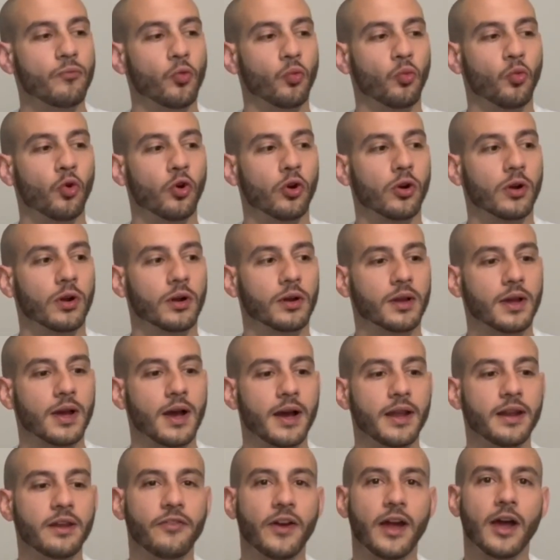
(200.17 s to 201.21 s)
we're
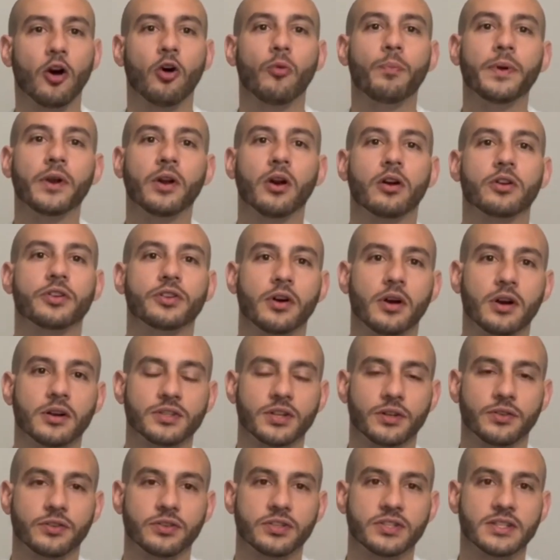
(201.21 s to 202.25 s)
kind of helping our dogs
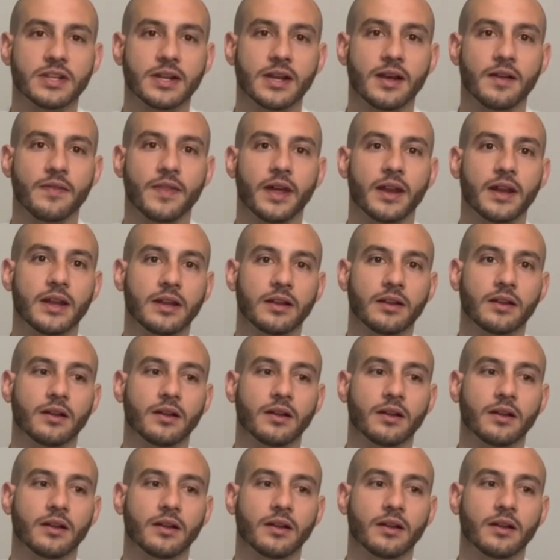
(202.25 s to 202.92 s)
understand that